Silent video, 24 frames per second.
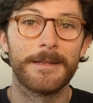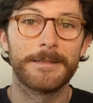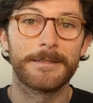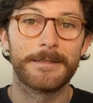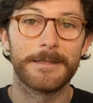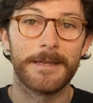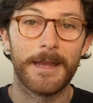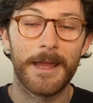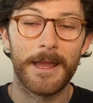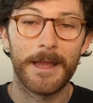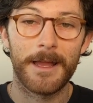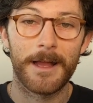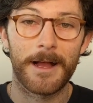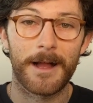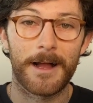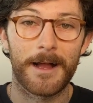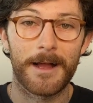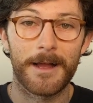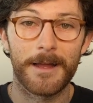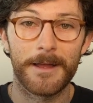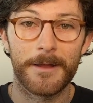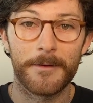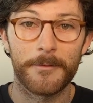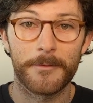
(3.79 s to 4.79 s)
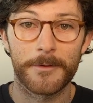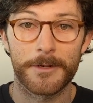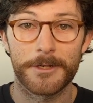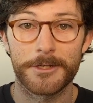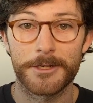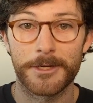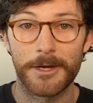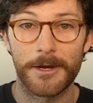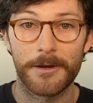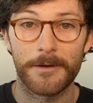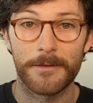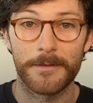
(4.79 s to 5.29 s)
Today I want to
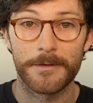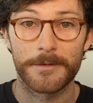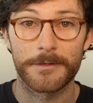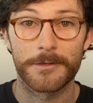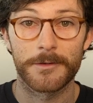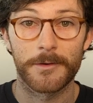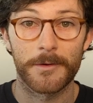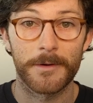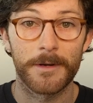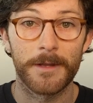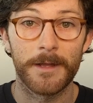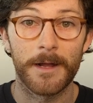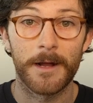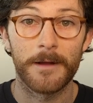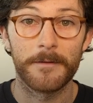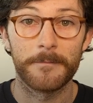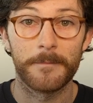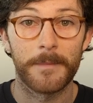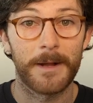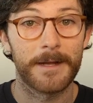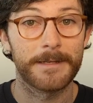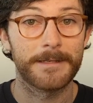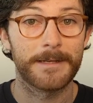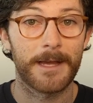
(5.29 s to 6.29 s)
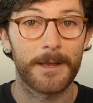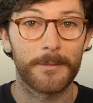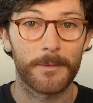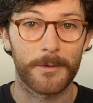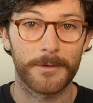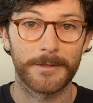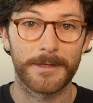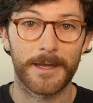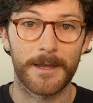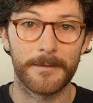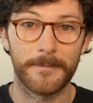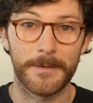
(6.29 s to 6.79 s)
share the story of my type
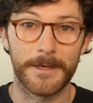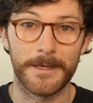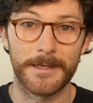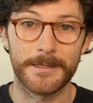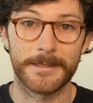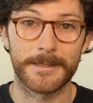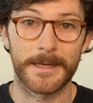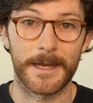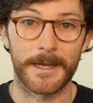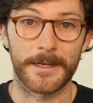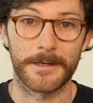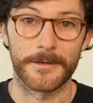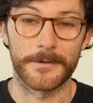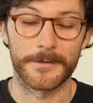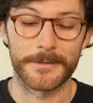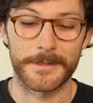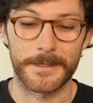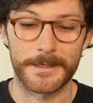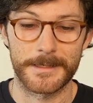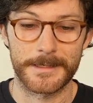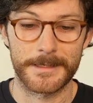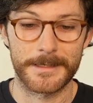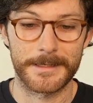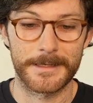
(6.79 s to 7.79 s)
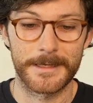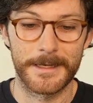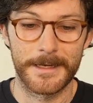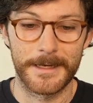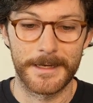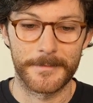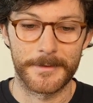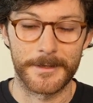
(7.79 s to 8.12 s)
1 diabetes diagnosis.